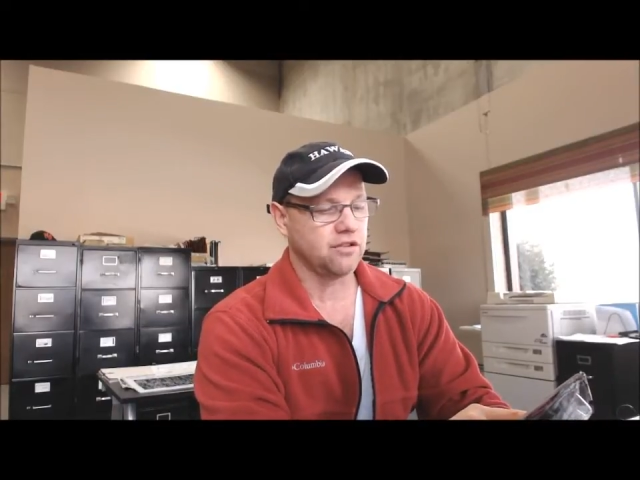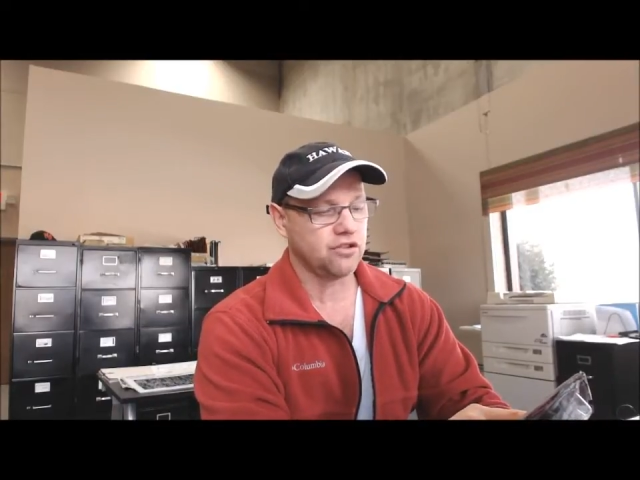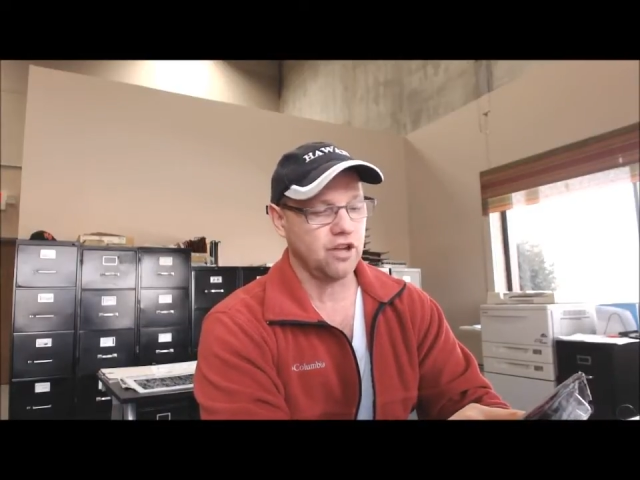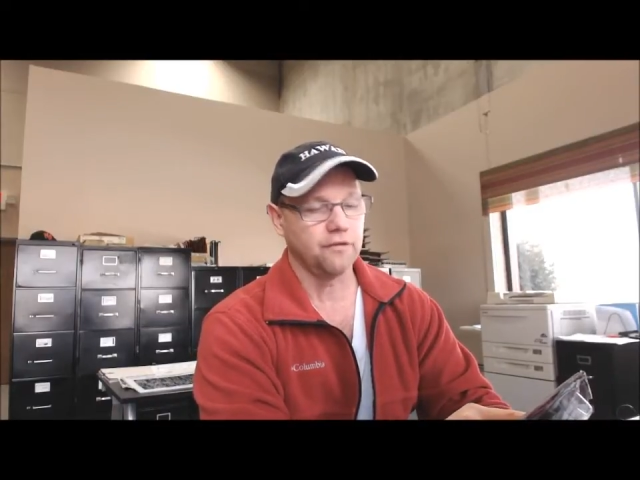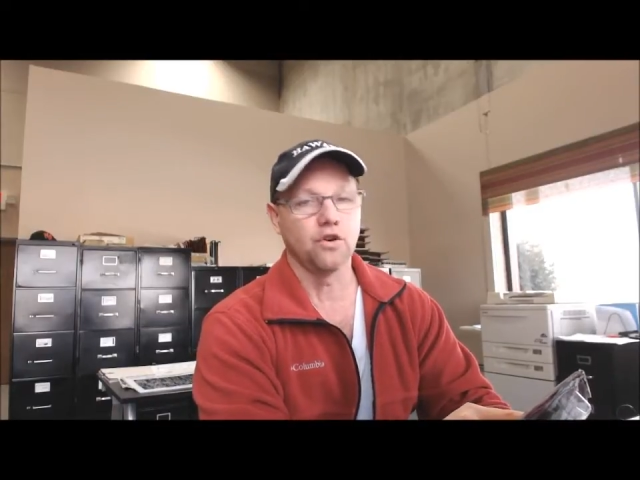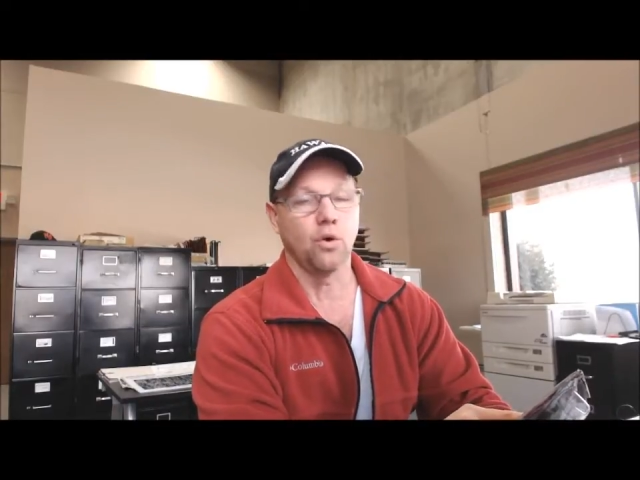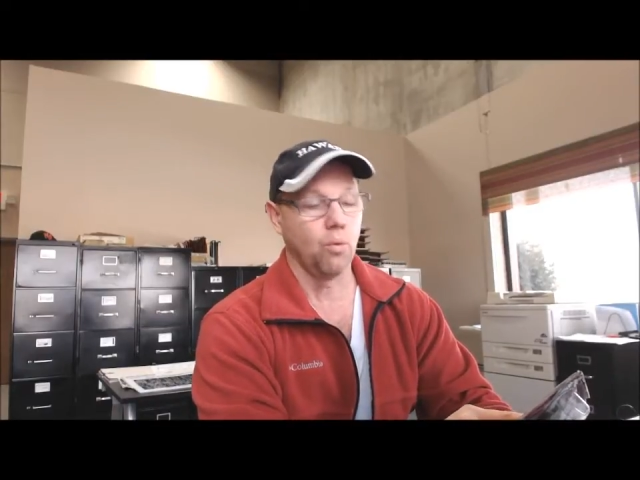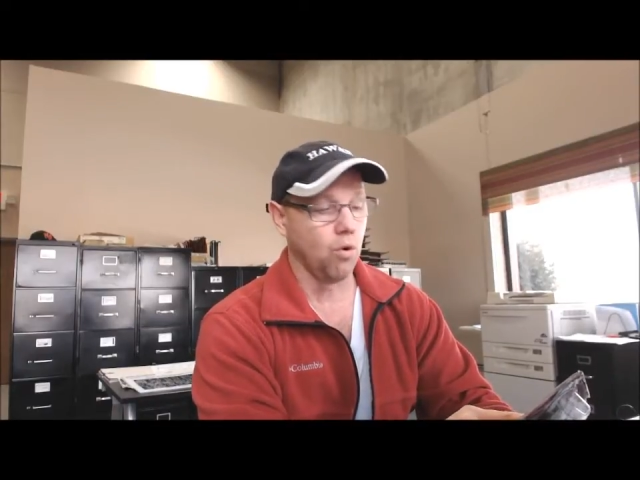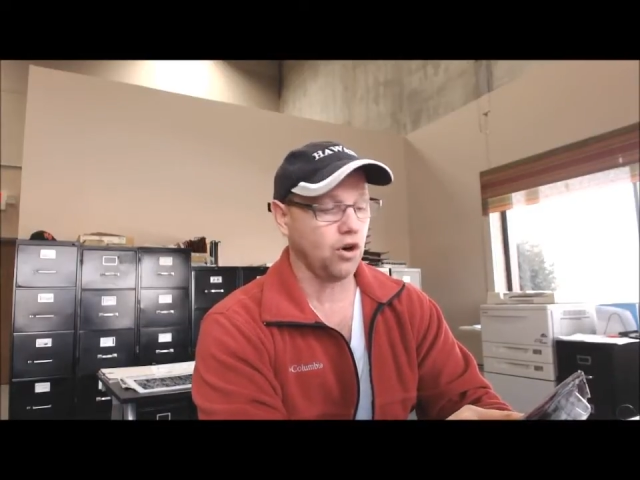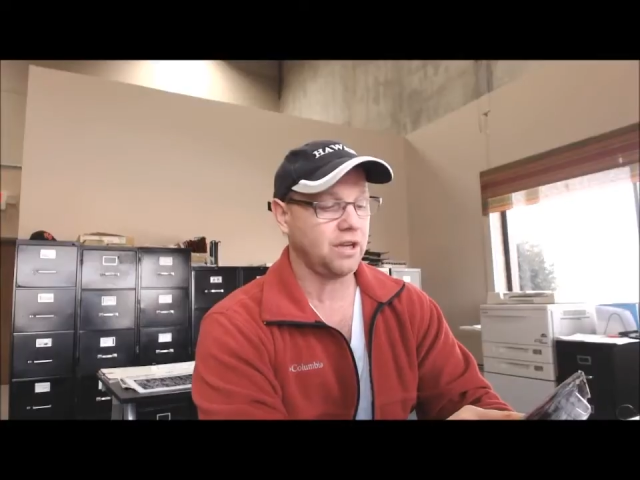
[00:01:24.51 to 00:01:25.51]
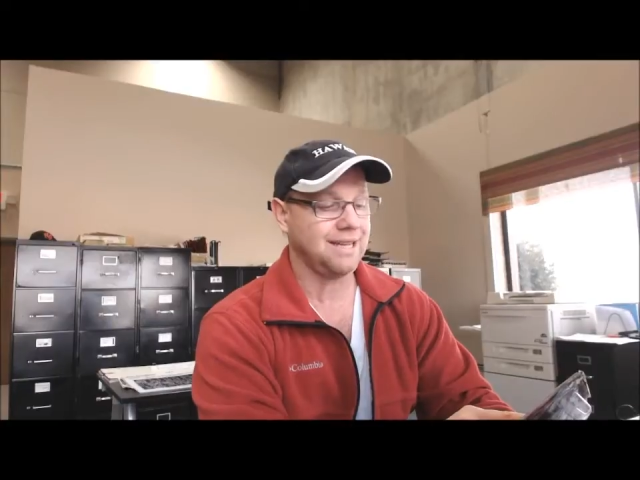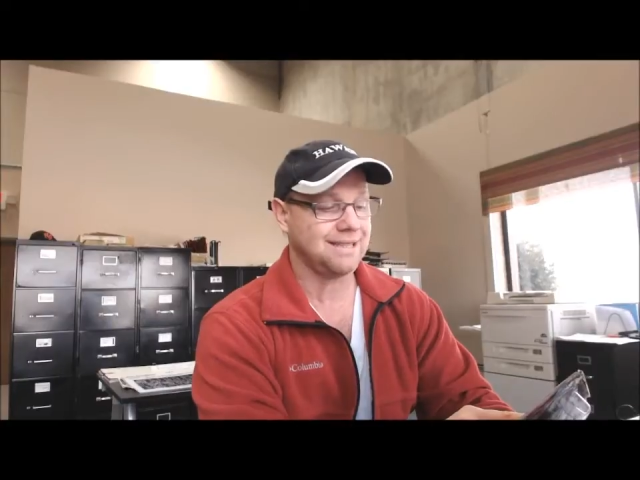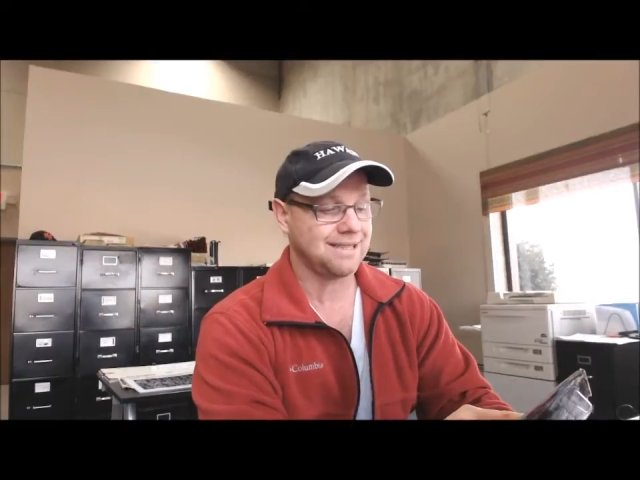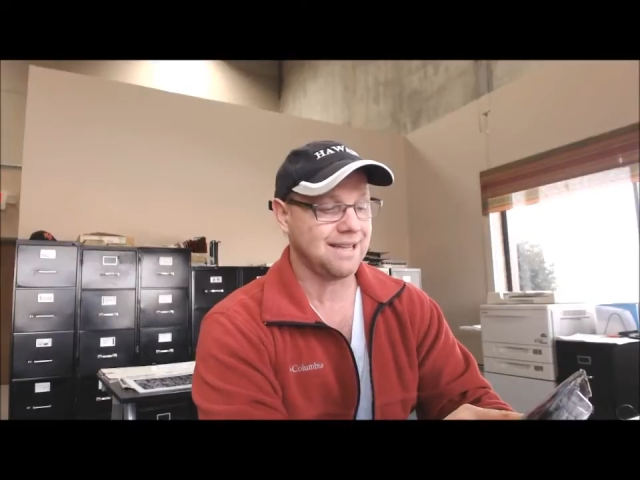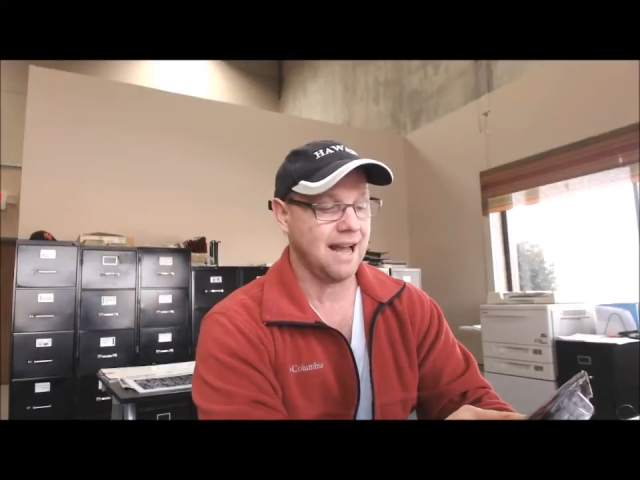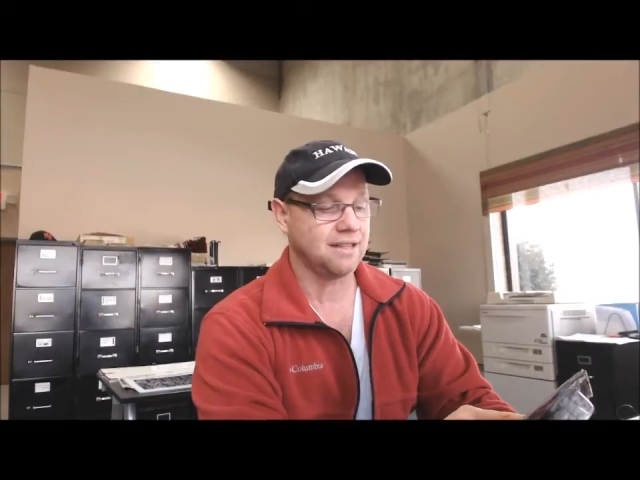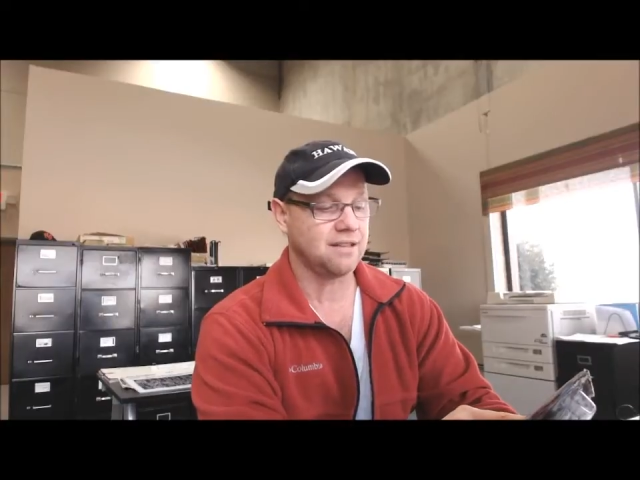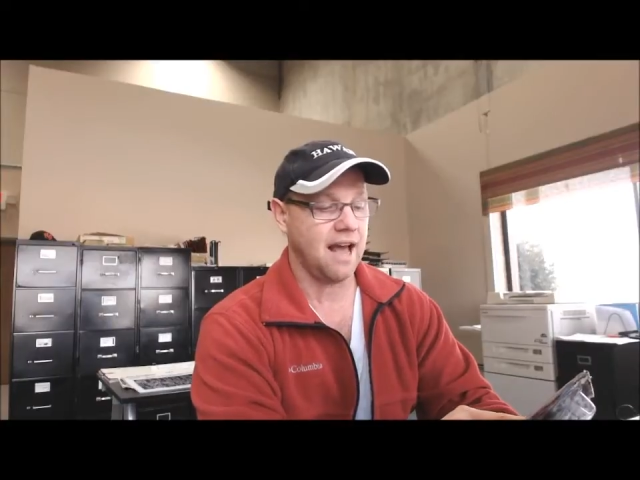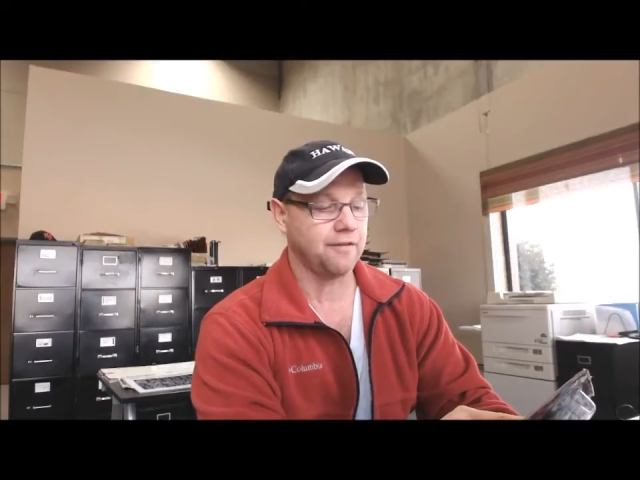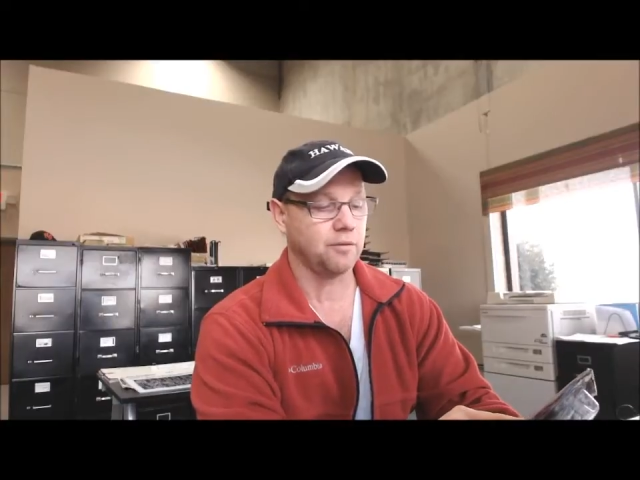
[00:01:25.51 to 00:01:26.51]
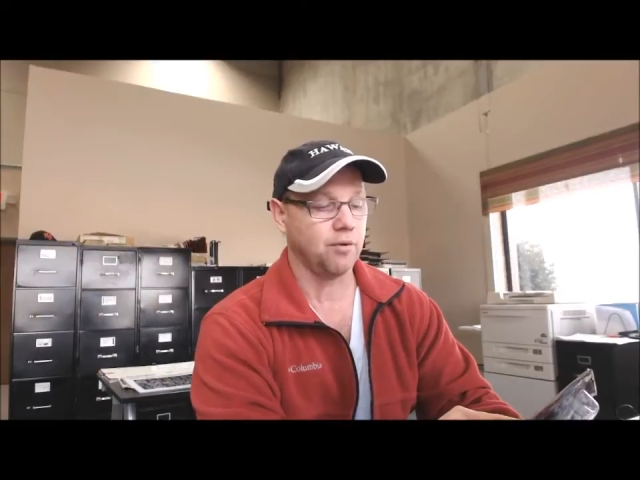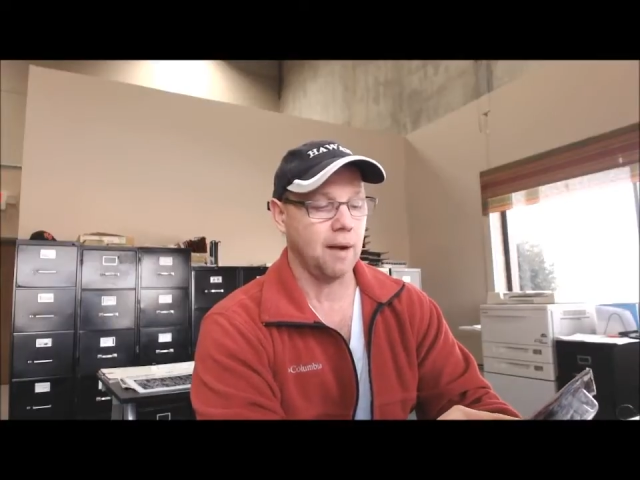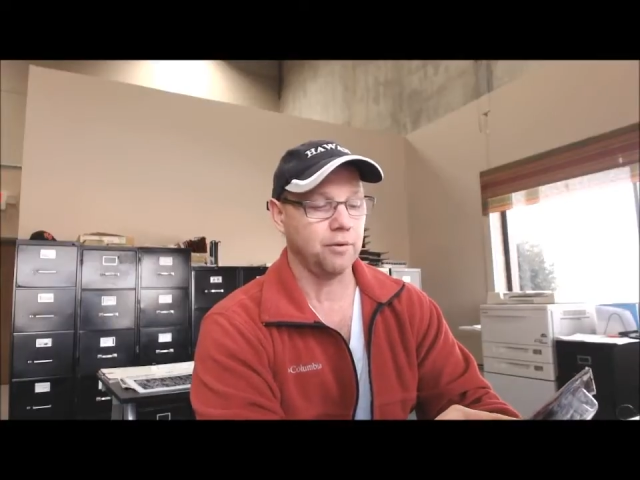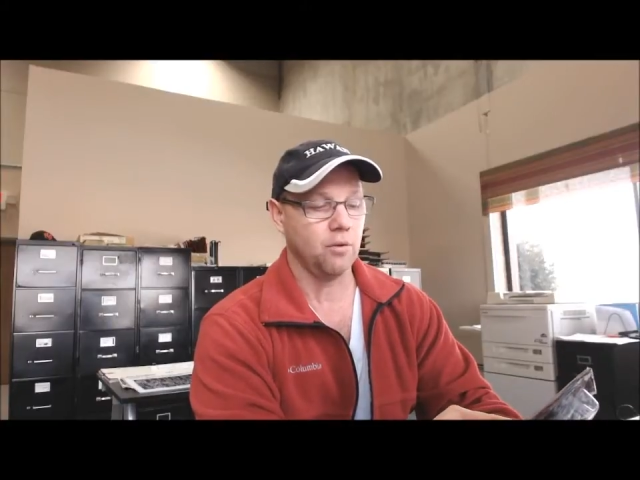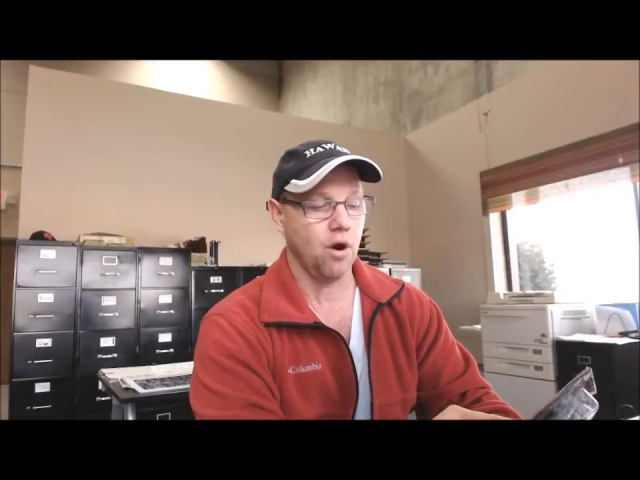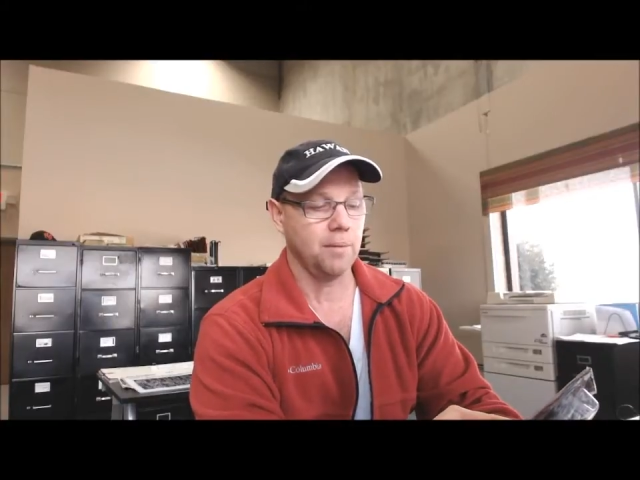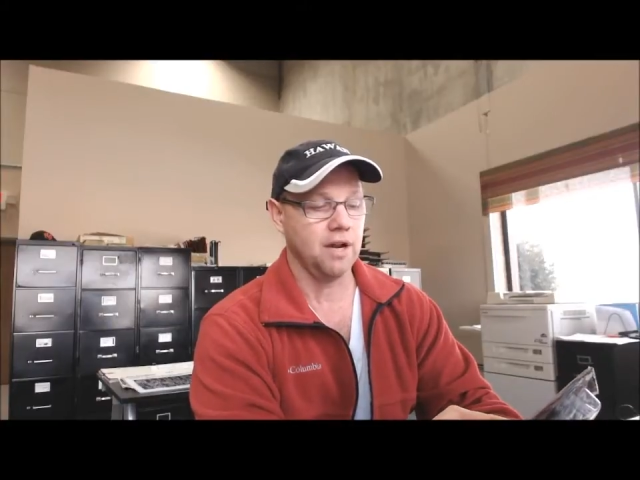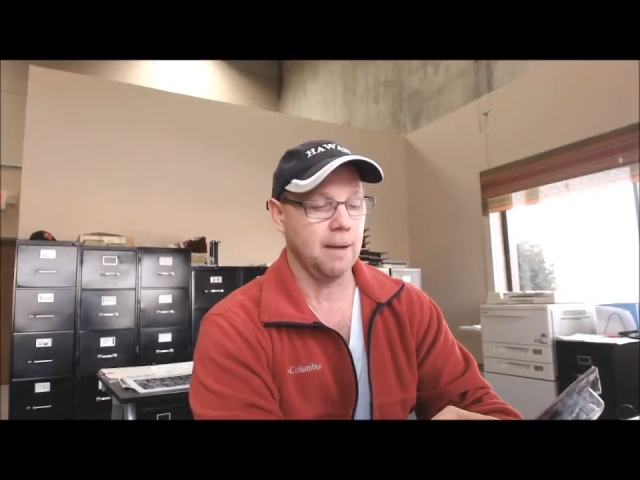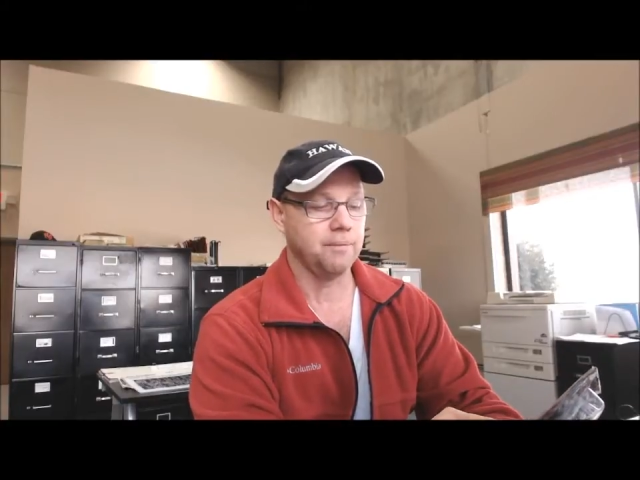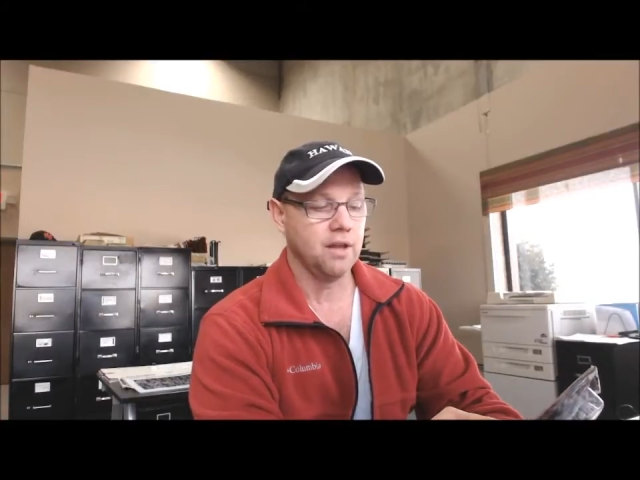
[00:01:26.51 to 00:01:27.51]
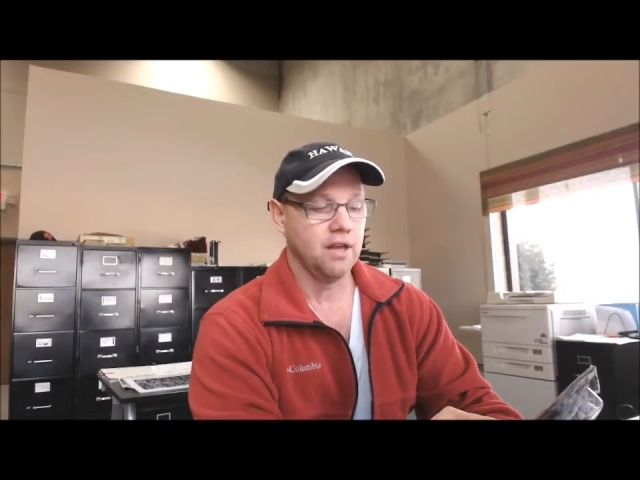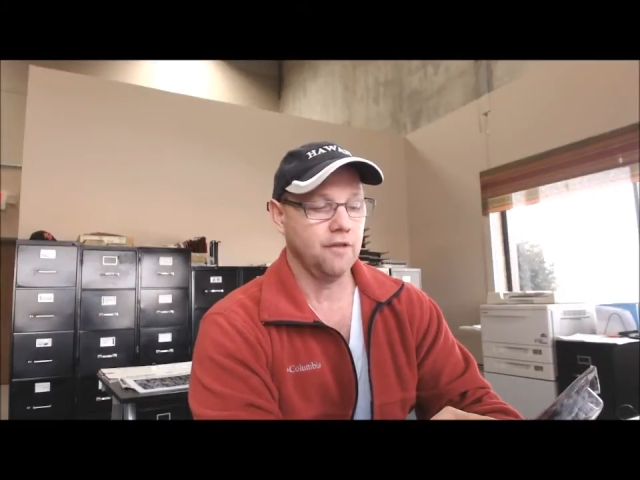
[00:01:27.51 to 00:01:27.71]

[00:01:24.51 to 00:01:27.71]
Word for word: several working sets after properly warming up.